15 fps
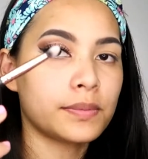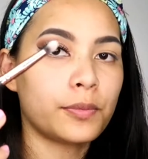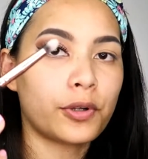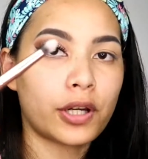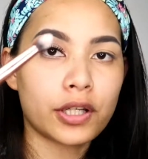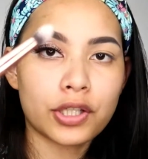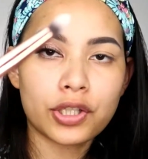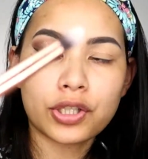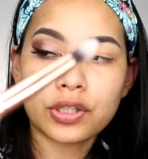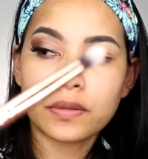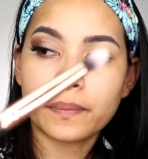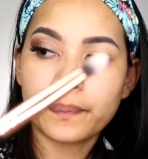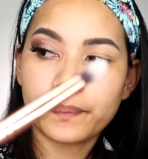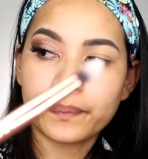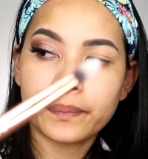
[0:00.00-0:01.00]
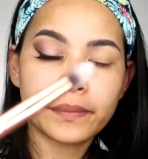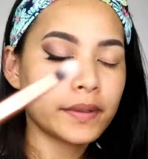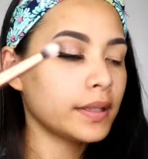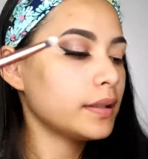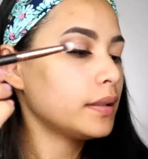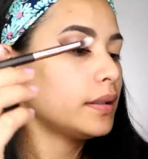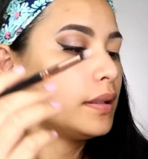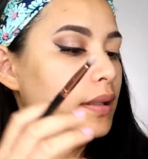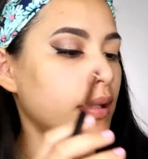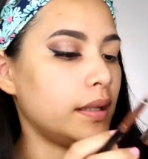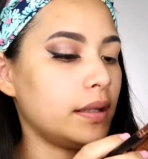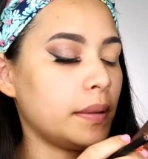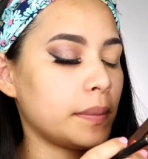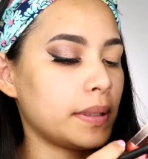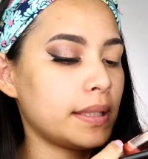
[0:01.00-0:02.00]
brush, and
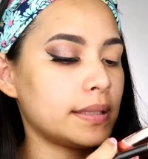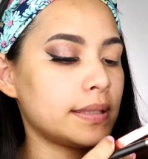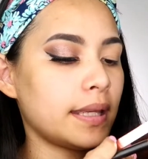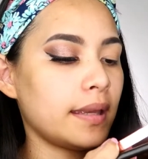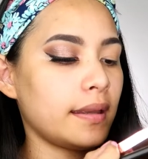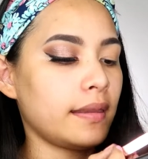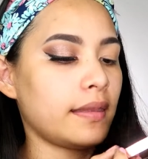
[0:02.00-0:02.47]
I'm going to take